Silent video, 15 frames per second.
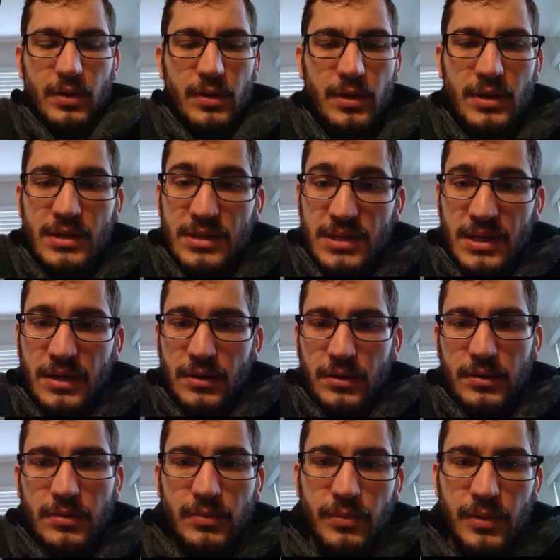is
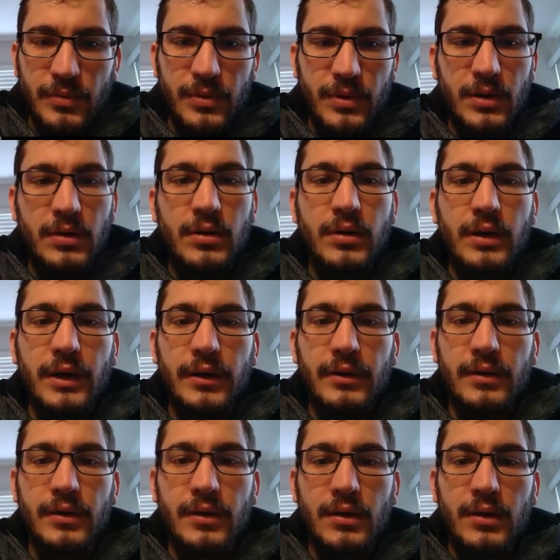here, we would go, okay,
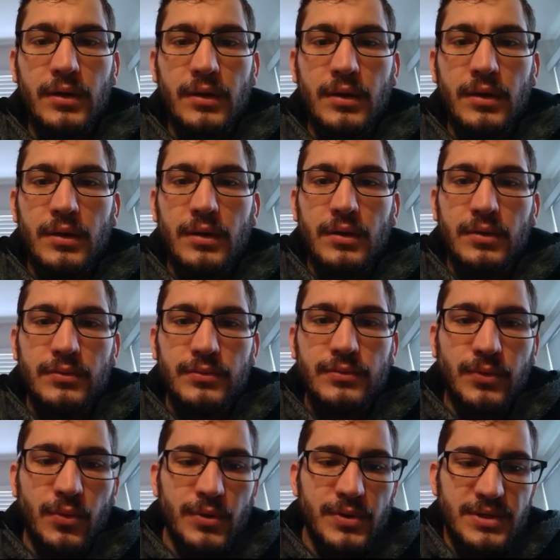
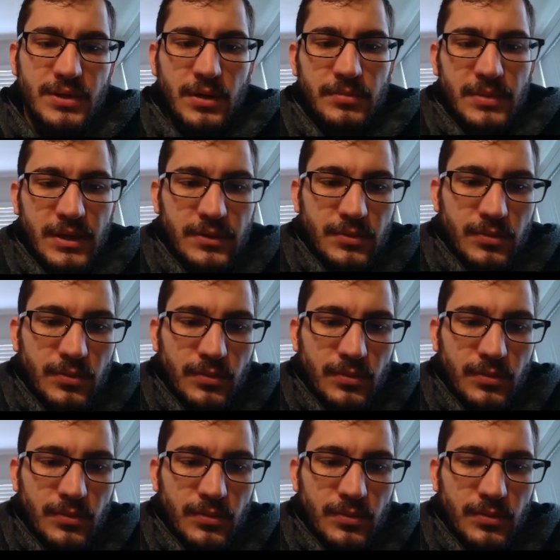for subnet